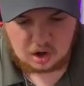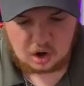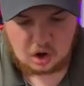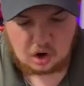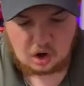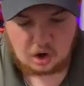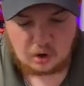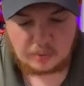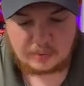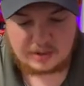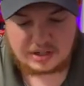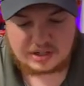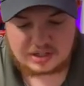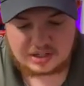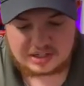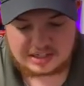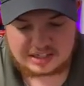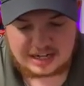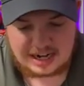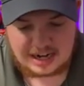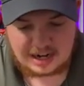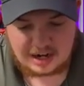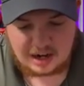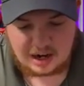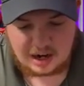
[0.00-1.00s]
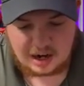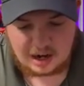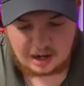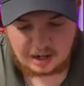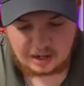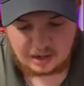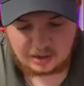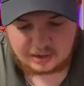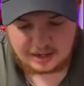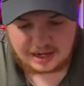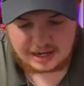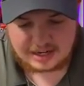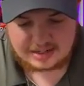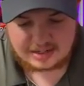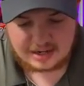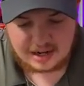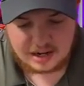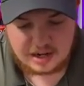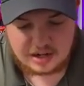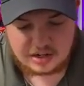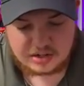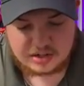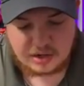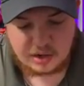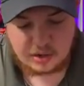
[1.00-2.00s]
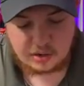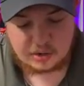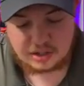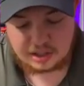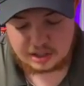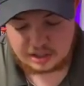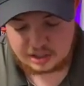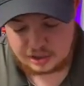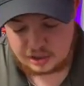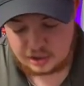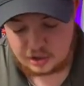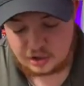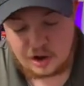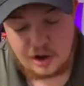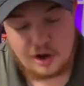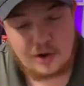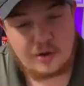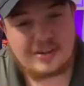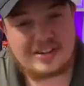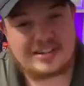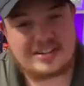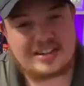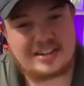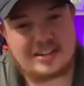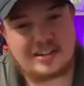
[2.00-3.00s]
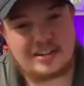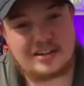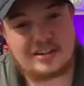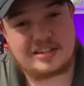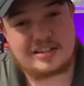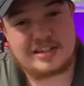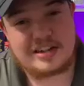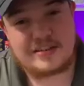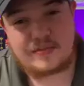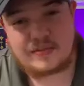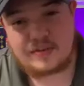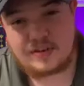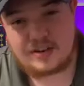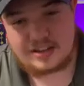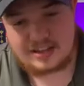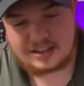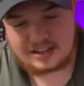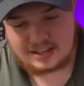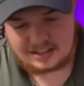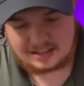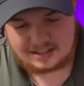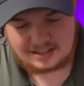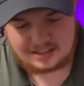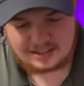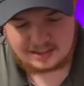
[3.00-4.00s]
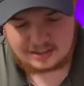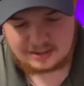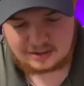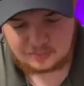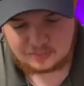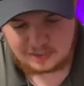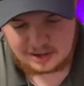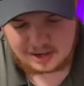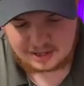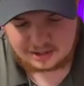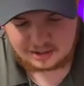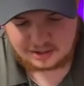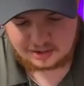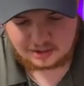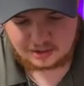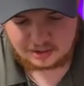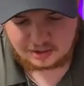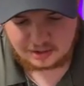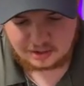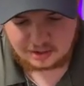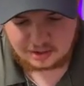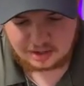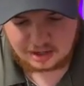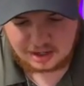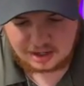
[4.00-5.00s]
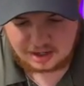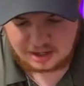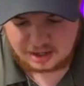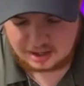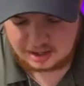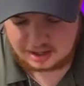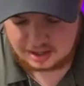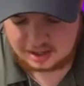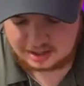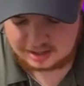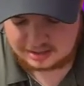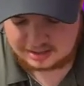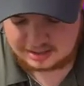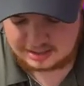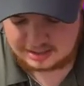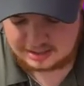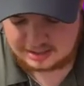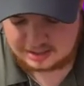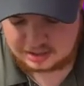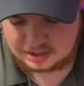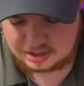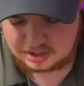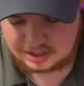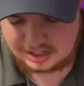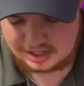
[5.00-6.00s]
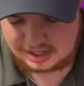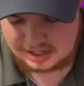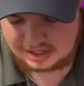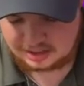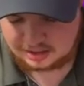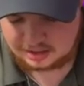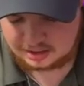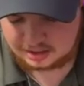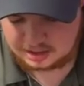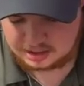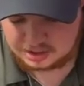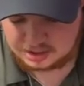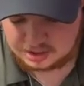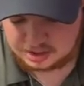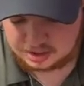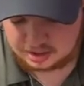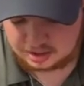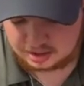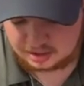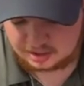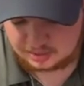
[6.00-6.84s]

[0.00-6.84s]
Oh, we just got a hollow, guys. So the euro is a little different than the regular uh, TCG English.